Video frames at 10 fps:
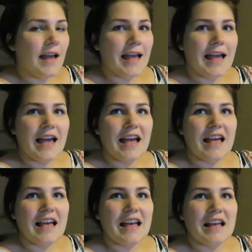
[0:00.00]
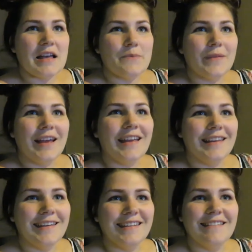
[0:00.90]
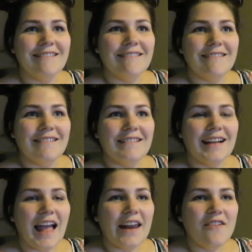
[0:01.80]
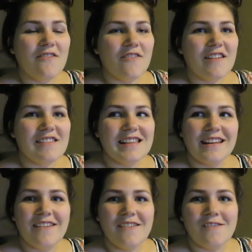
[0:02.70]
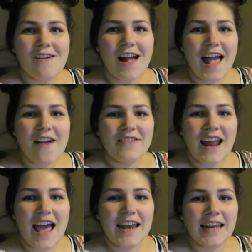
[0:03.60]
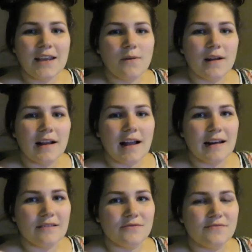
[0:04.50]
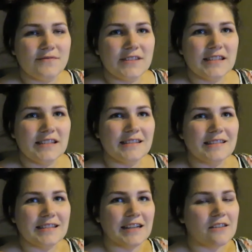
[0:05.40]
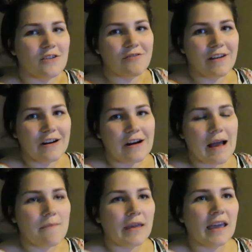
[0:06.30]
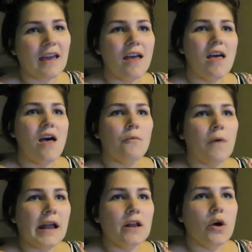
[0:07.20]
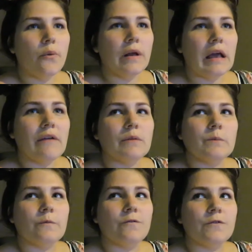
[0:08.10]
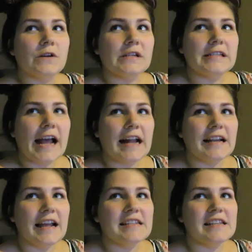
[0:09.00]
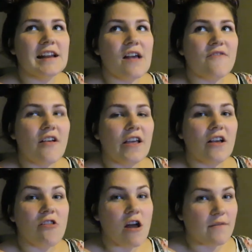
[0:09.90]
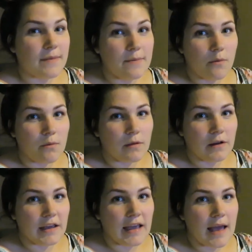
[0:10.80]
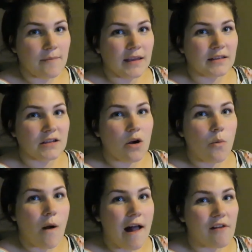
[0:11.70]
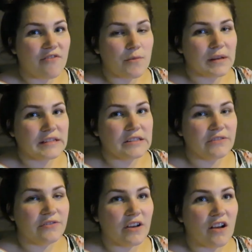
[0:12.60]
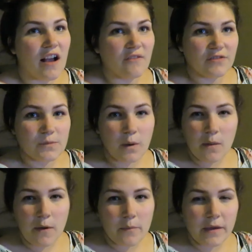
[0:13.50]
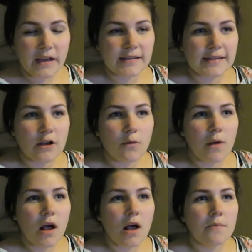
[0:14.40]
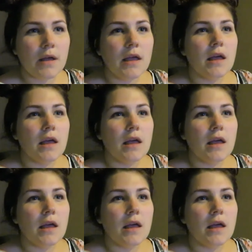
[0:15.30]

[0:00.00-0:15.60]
I don't really know. I haven't had anyone kind of stick their finger at me. I know when I first had Kenton, I felt like a lot of people were looking at me. It took a while for me to feel comfortable about being a single mom.